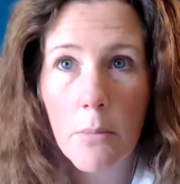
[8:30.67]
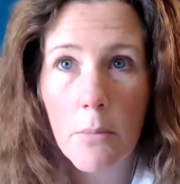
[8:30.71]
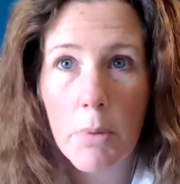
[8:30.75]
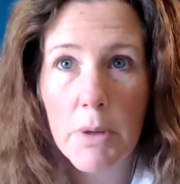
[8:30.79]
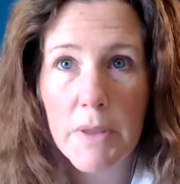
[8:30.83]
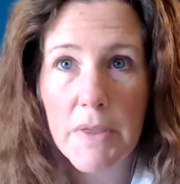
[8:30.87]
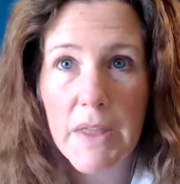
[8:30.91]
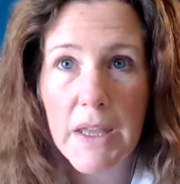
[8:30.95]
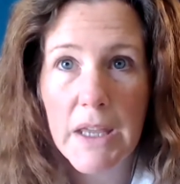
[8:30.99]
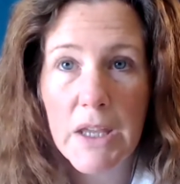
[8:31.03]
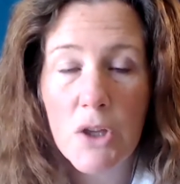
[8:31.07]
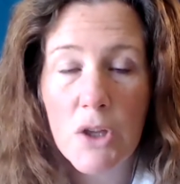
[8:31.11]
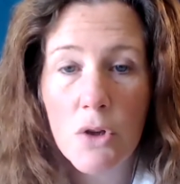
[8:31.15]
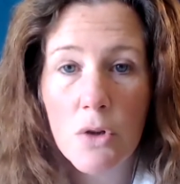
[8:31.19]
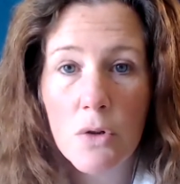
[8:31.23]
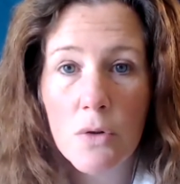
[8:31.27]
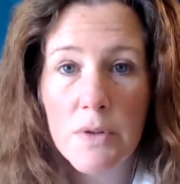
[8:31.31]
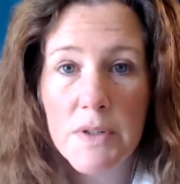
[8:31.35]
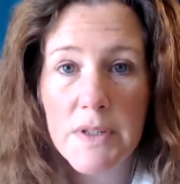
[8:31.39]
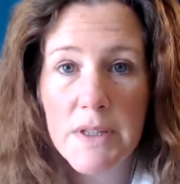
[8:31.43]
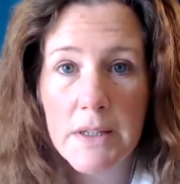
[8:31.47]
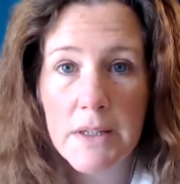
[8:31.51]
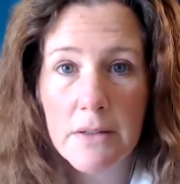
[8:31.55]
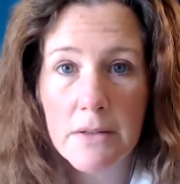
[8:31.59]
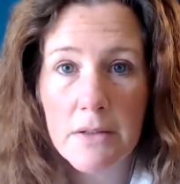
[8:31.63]
But they
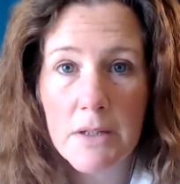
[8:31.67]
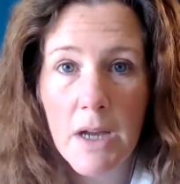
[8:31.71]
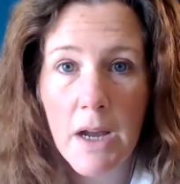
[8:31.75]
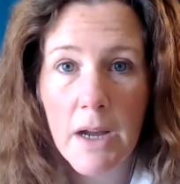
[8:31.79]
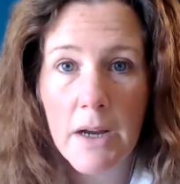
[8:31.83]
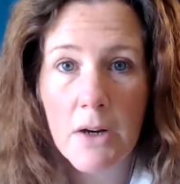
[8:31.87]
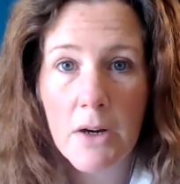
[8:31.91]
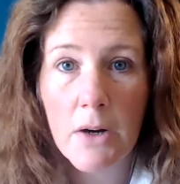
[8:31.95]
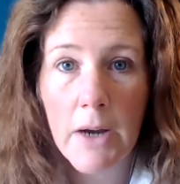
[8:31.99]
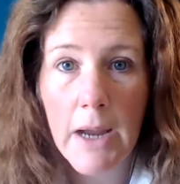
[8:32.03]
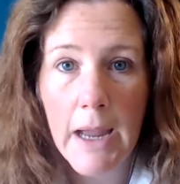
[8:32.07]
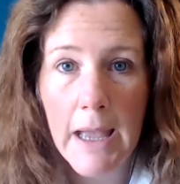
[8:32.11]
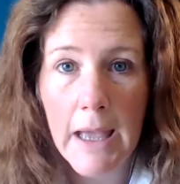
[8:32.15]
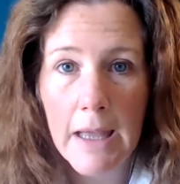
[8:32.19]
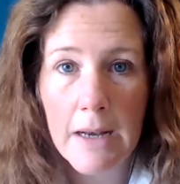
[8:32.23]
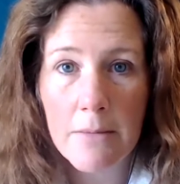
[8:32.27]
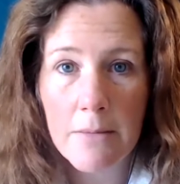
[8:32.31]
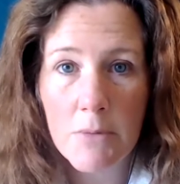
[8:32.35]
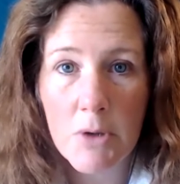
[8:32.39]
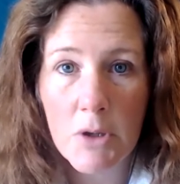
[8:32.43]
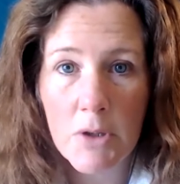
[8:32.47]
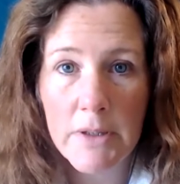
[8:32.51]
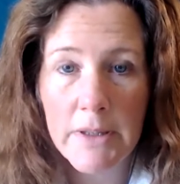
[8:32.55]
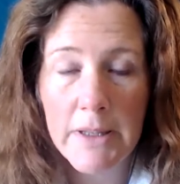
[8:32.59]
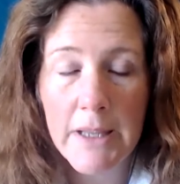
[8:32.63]
use the entire
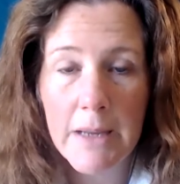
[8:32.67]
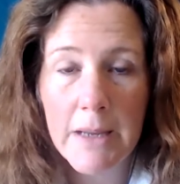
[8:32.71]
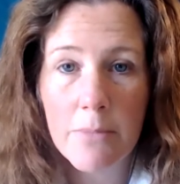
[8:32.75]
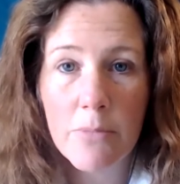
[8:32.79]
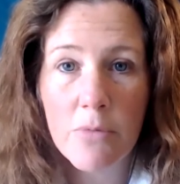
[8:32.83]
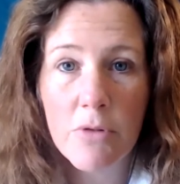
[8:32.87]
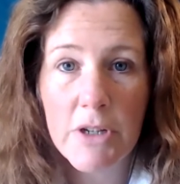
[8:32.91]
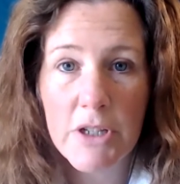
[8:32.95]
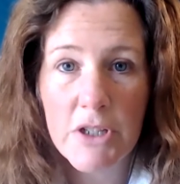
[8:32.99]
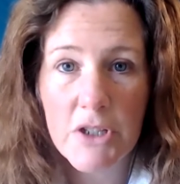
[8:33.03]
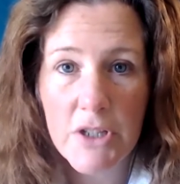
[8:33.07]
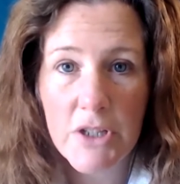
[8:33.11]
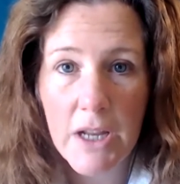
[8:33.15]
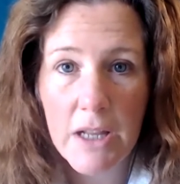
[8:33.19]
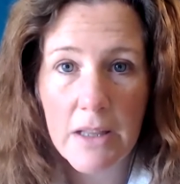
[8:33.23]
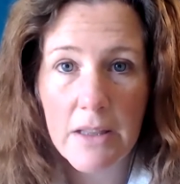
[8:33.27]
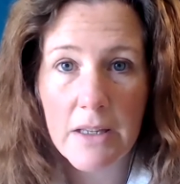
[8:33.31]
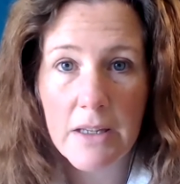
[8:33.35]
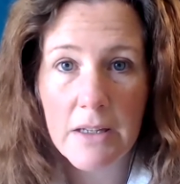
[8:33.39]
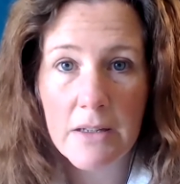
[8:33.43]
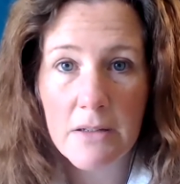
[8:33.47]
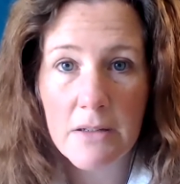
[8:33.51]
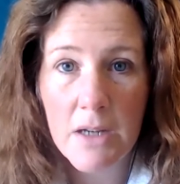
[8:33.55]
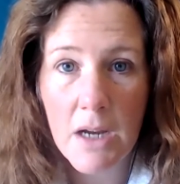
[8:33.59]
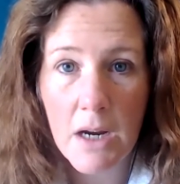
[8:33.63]
animal and they appreciate
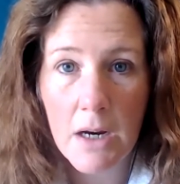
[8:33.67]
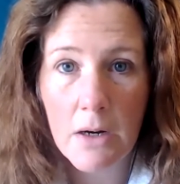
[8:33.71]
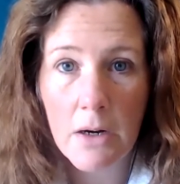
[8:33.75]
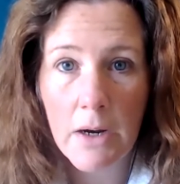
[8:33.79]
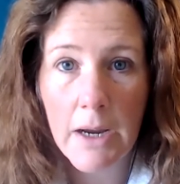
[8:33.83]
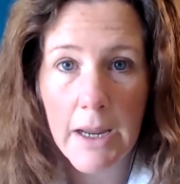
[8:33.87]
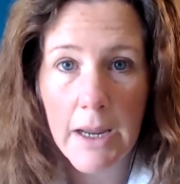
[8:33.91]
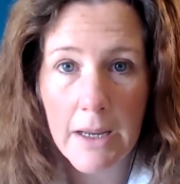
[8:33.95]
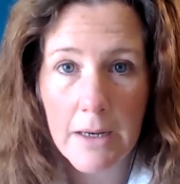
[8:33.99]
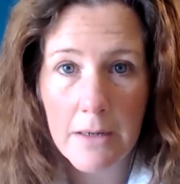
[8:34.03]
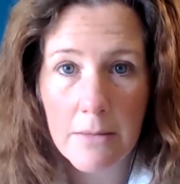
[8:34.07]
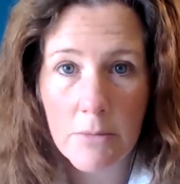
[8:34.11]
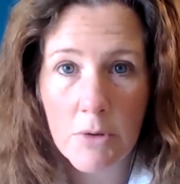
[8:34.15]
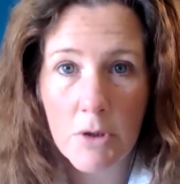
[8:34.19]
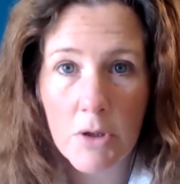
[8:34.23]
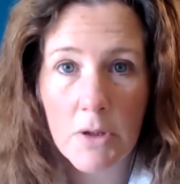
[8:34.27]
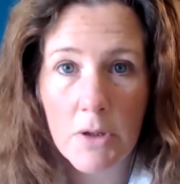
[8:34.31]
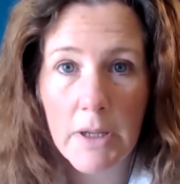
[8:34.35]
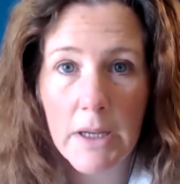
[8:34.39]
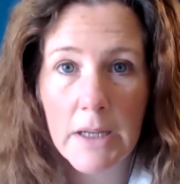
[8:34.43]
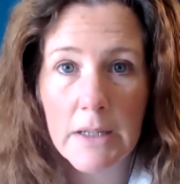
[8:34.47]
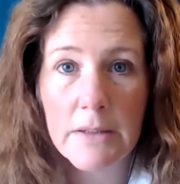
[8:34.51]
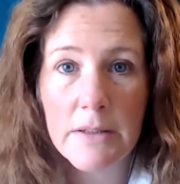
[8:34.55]
the entire animal.